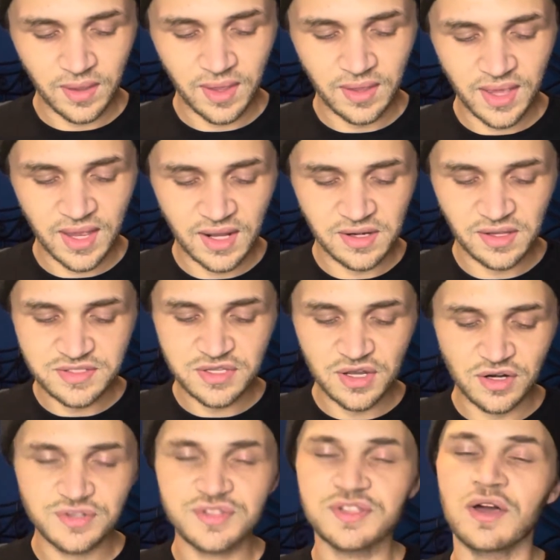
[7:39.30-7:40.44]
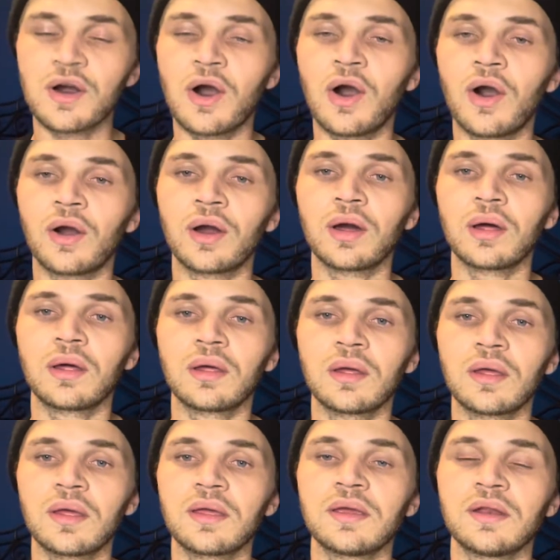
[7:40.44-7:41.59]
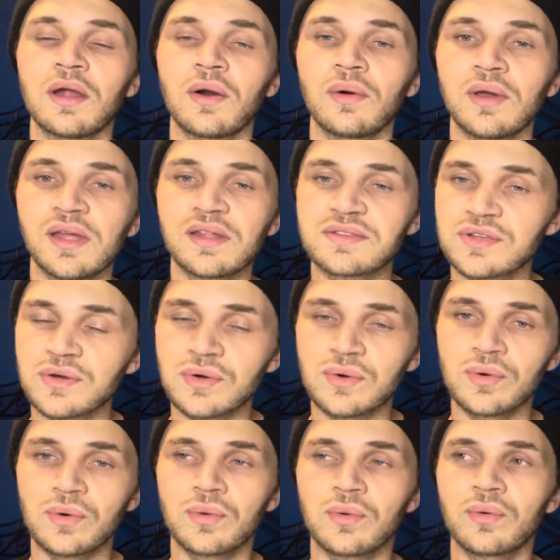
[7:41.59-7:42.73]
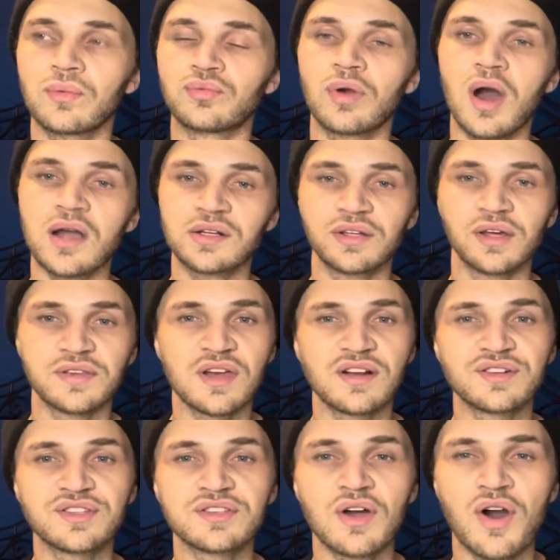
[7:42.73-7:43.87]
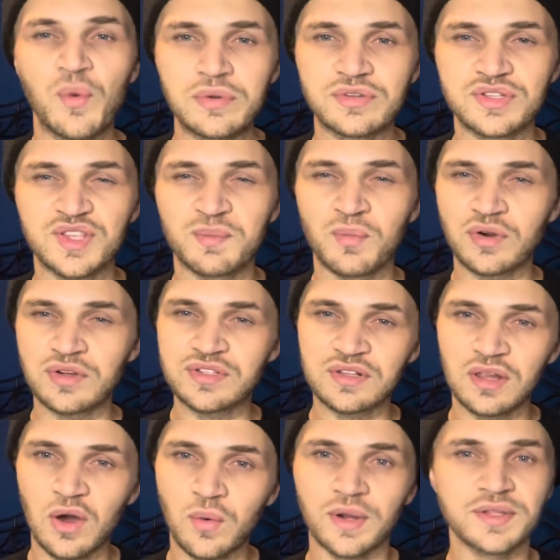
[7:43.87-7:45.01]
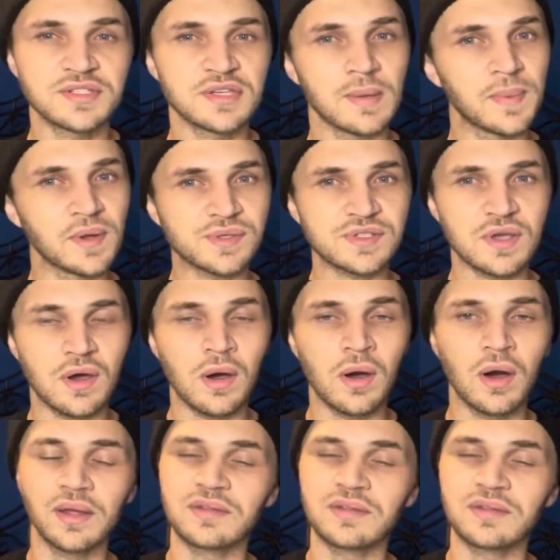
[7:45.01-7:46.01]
Ann does her song you know, It's Cool. Rock does her song, which is a more slower tempo song.